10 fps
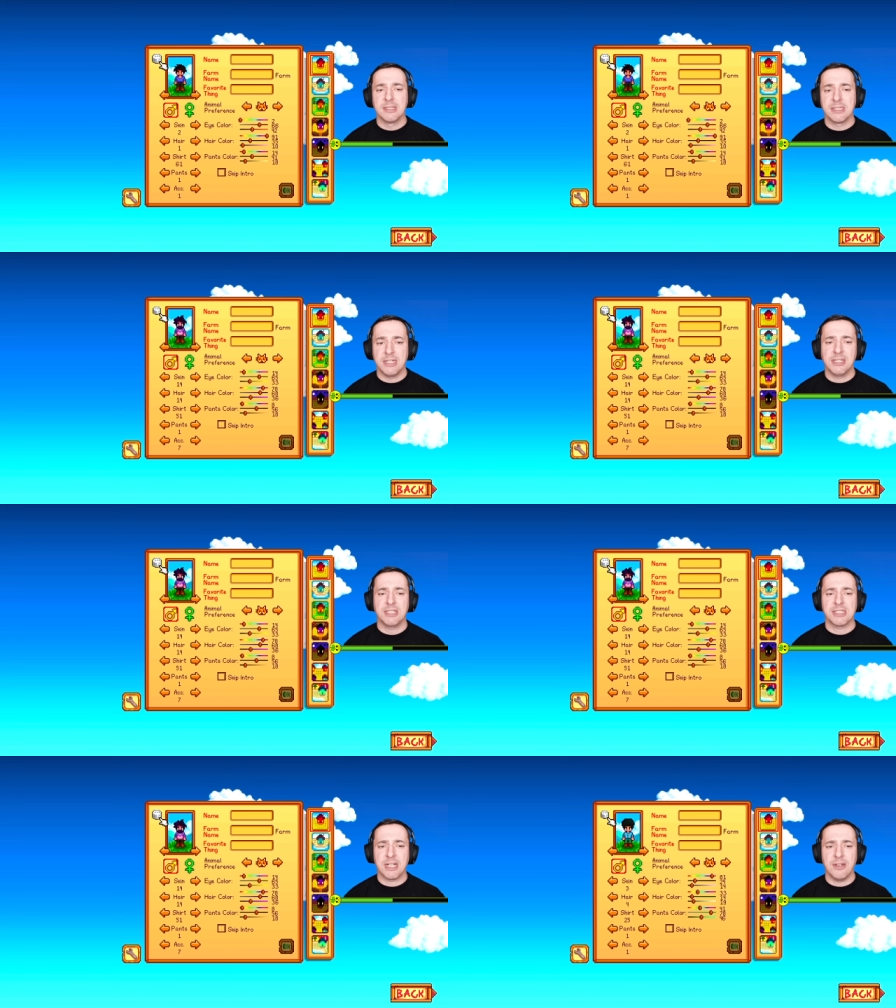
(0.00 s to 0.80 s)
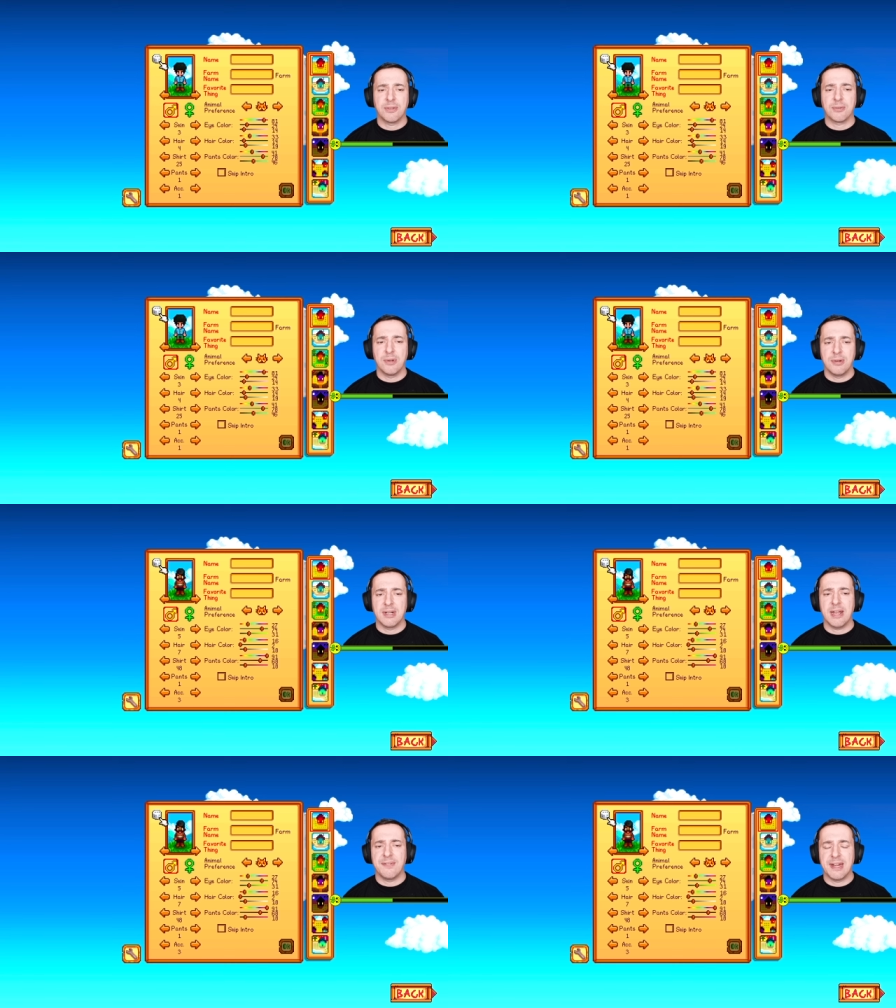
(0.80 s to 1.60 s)
So you can just go
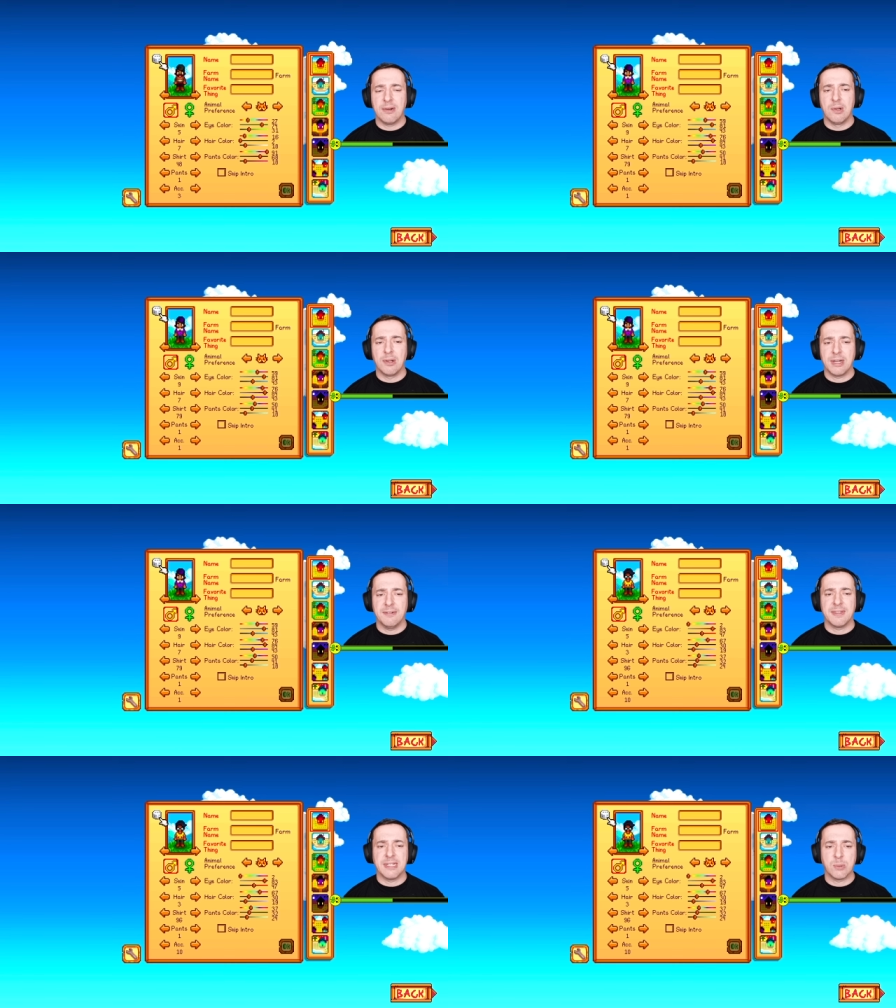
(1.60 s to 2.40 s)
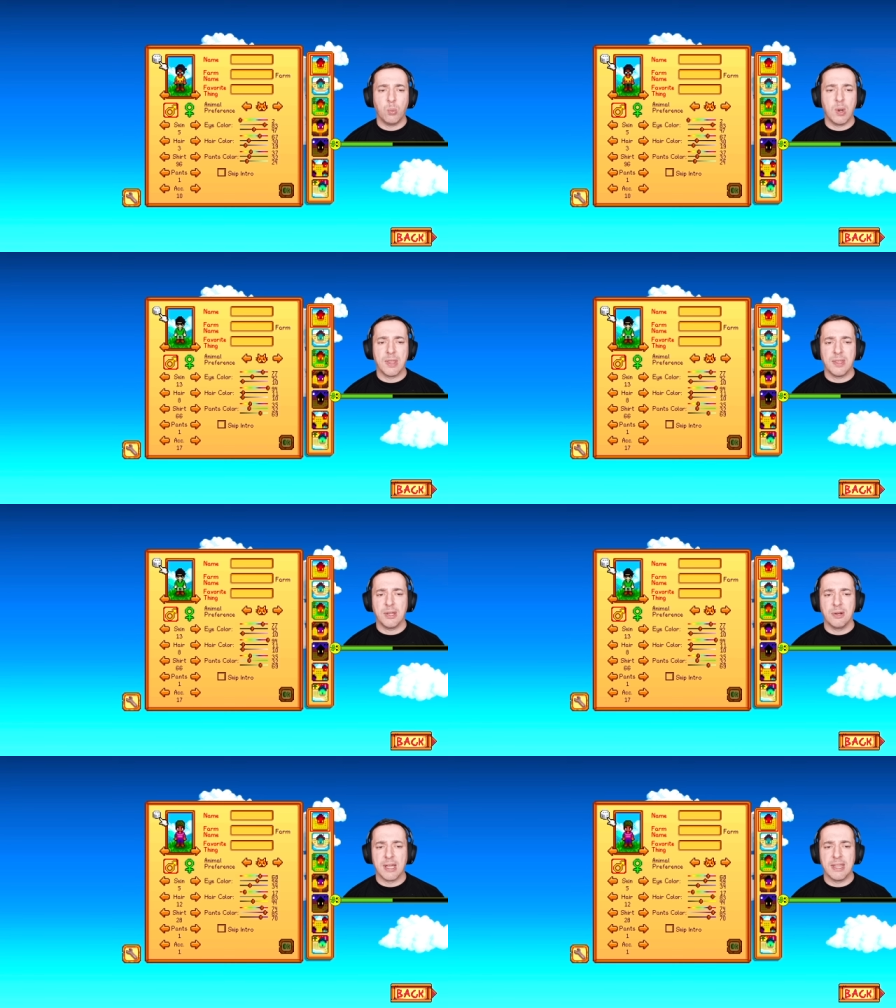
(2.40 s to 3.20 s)
through and have a little look if there's one
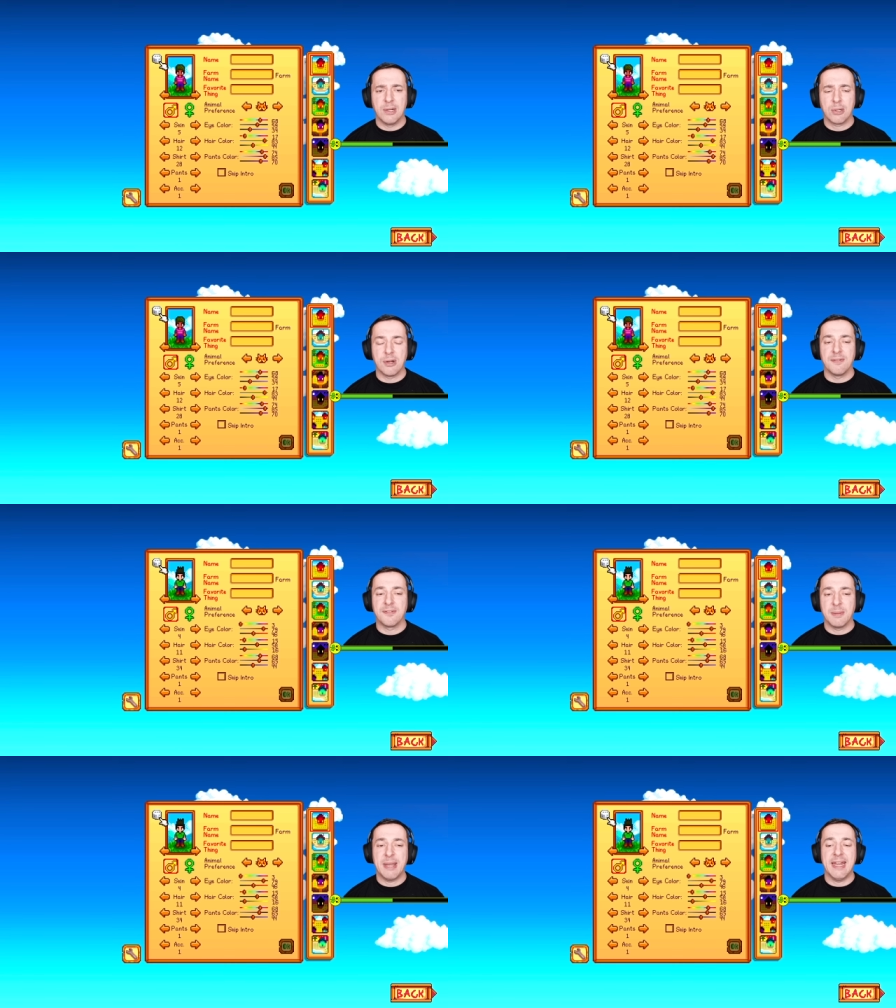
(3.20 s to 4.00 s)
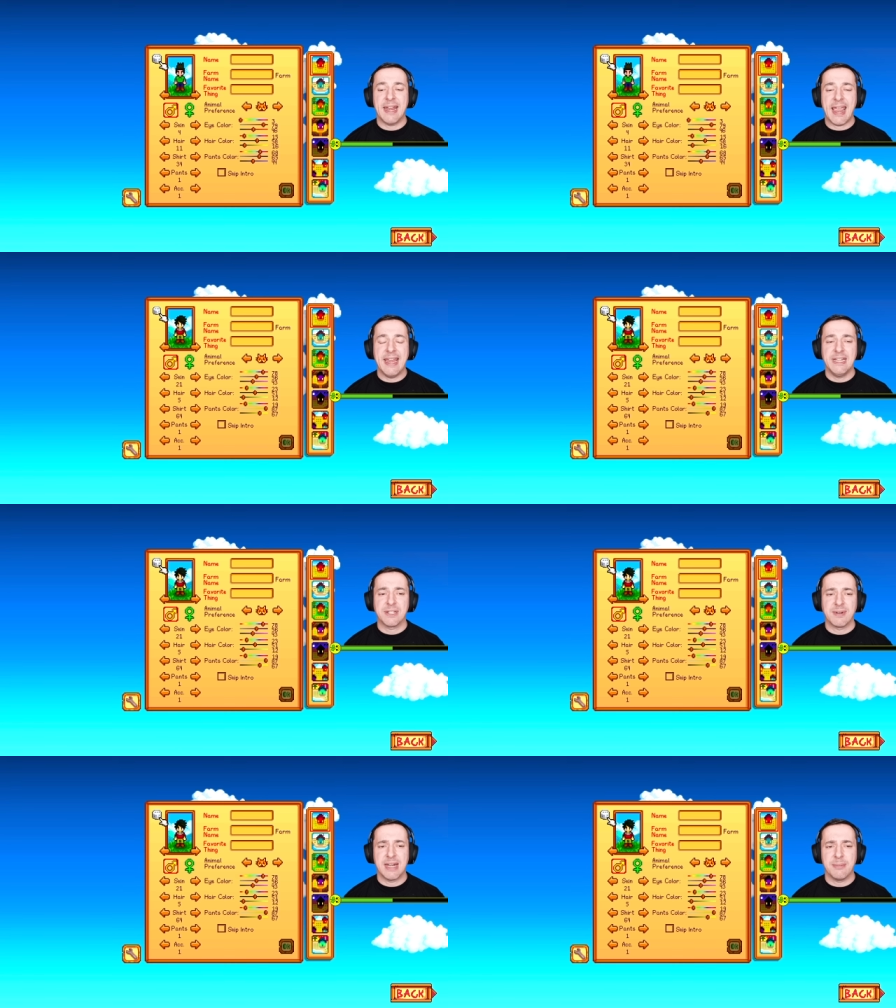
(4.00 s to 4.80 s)
that you like the look of. I'm hitting A
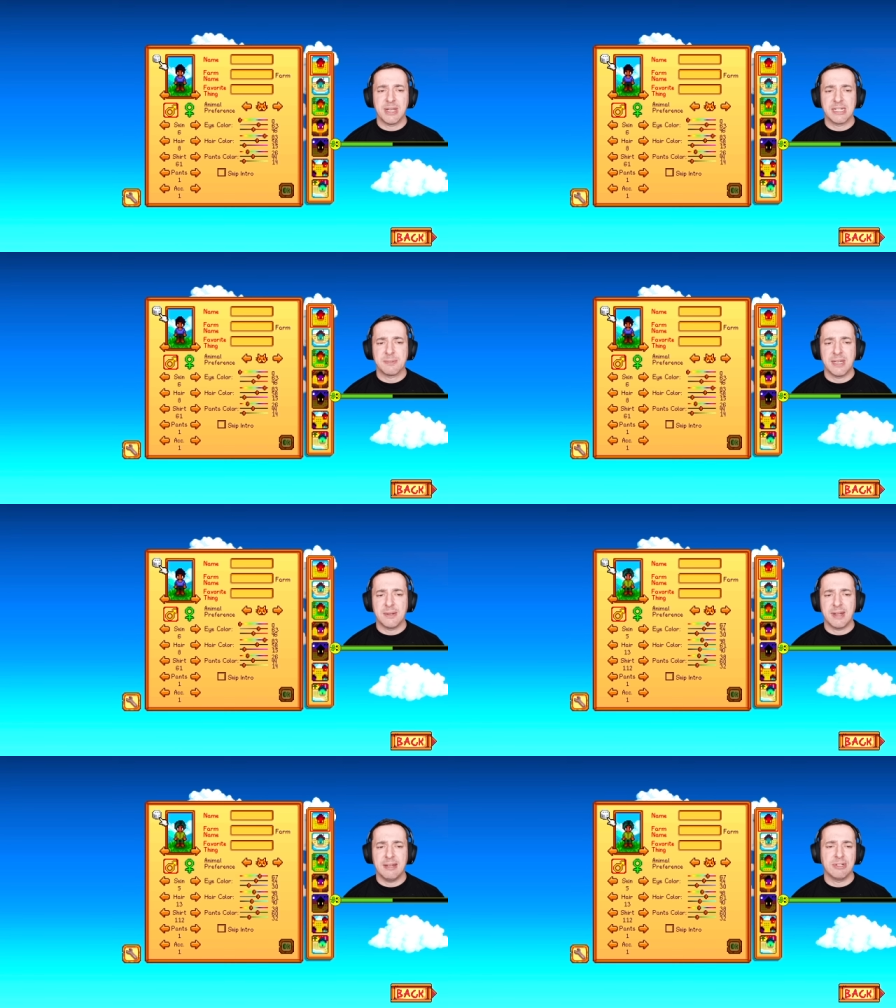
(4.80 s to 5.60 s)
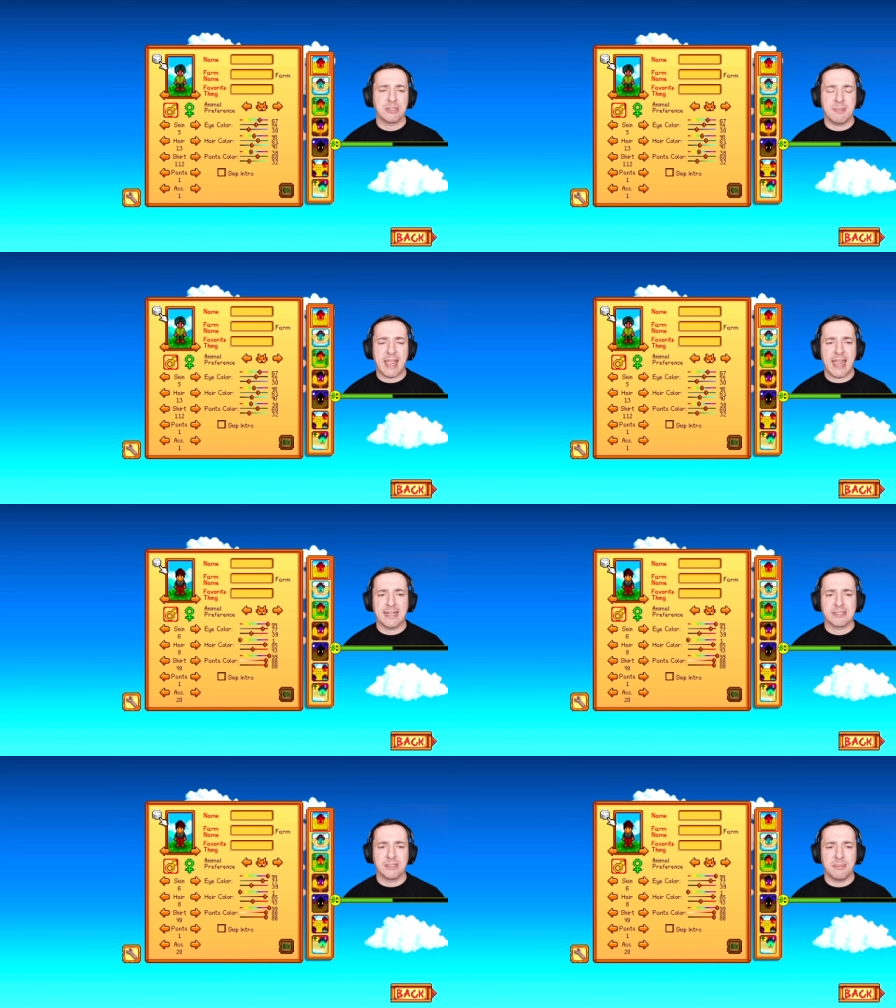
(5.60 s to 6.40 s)
to randomize, by the way, which would be
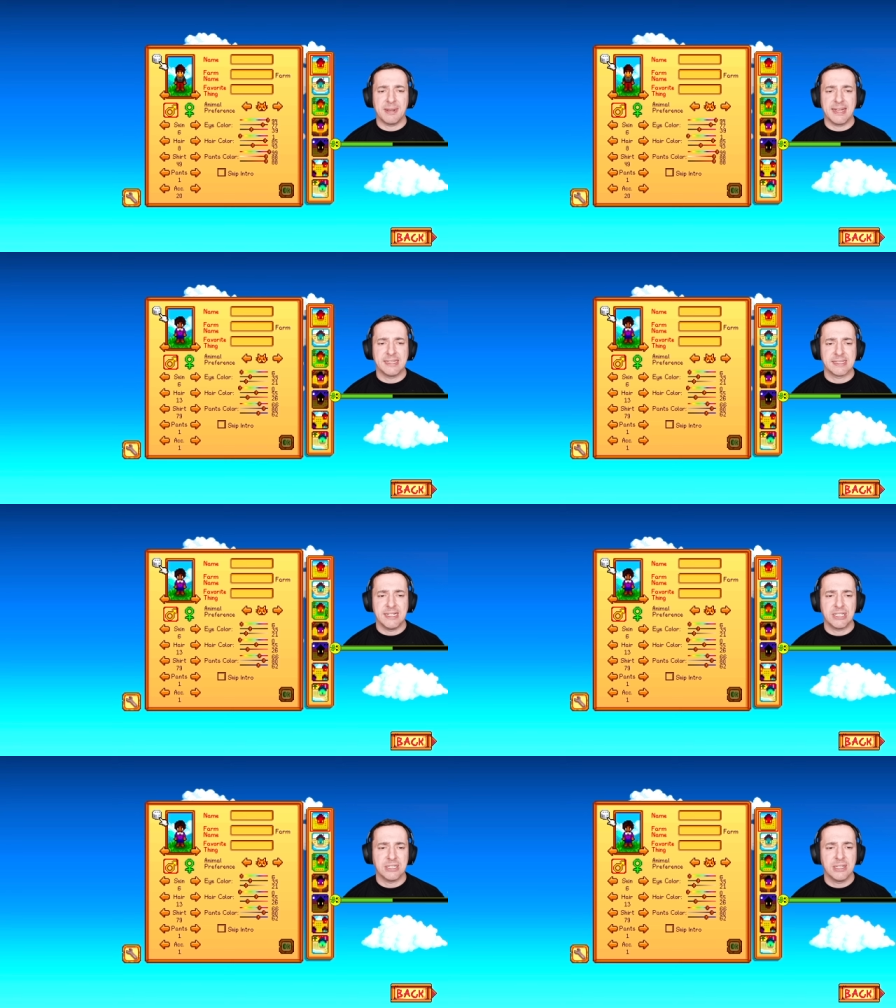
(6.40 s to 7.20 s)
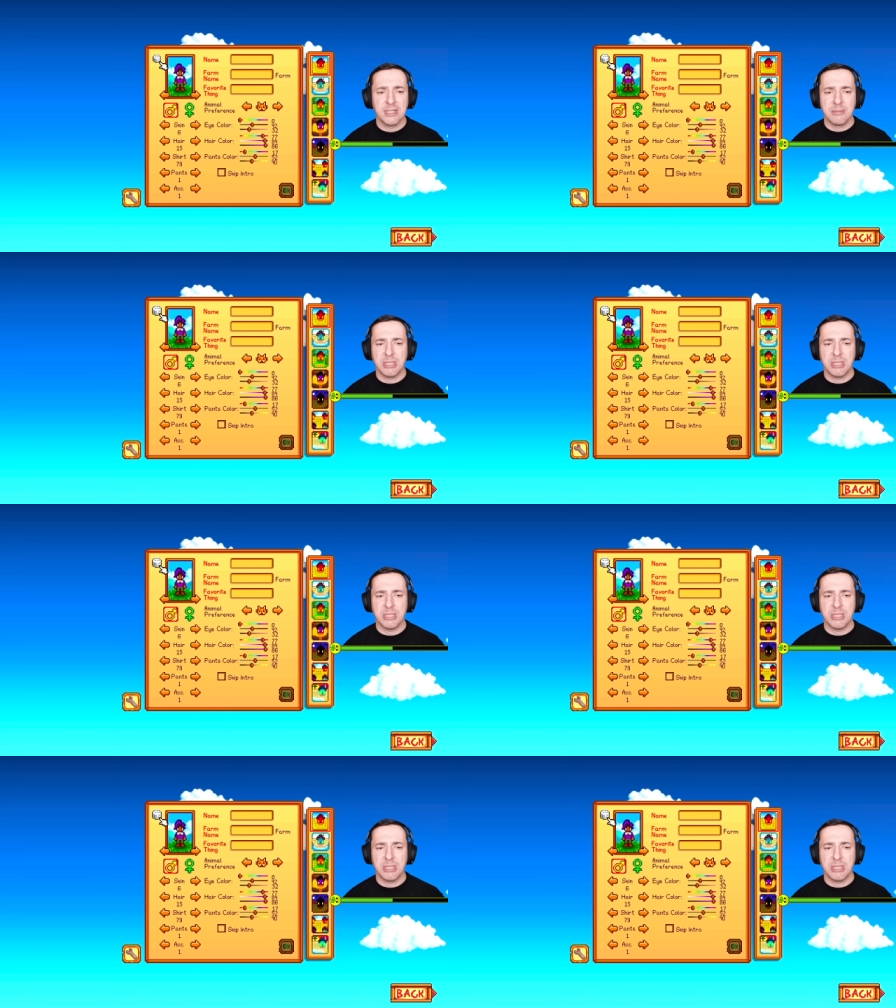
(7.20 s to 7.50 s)
X on the PlayStation.